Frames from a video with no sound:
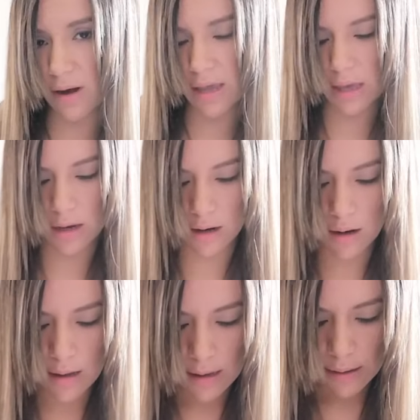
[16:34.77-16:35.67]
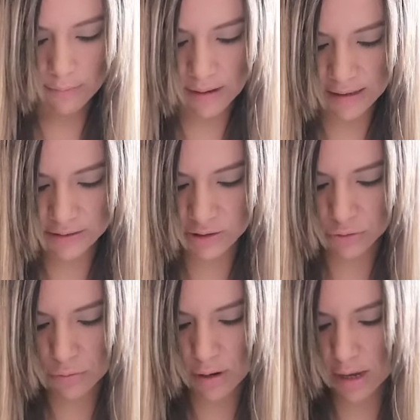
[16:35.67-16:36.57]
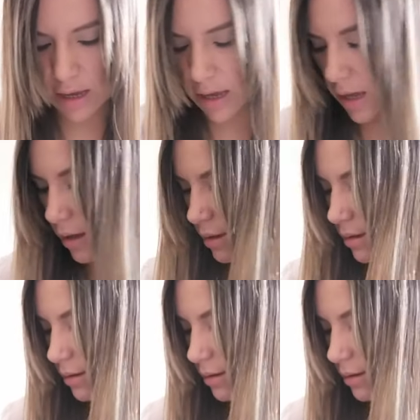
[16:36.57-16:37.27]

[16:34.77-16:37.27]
right here, plus 3,